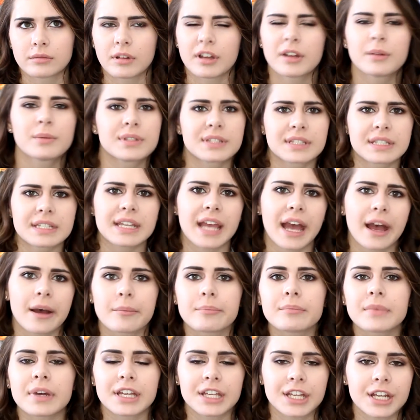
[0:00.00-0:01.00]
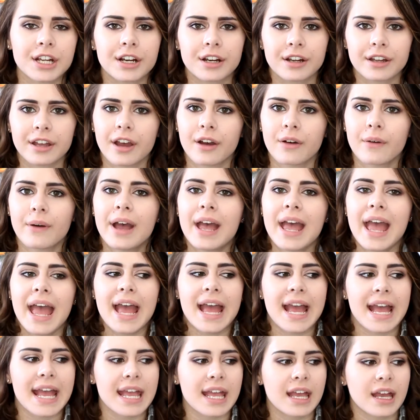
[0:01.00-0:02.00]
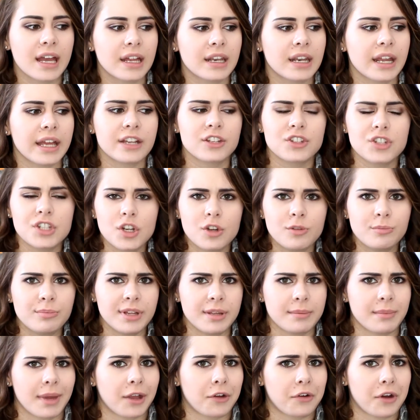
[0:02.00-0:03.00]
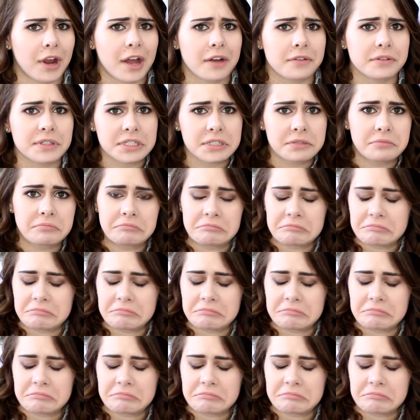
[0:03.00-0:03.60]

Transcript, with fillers: It was, yeah, a year ago, and I actually don't play Minecraft.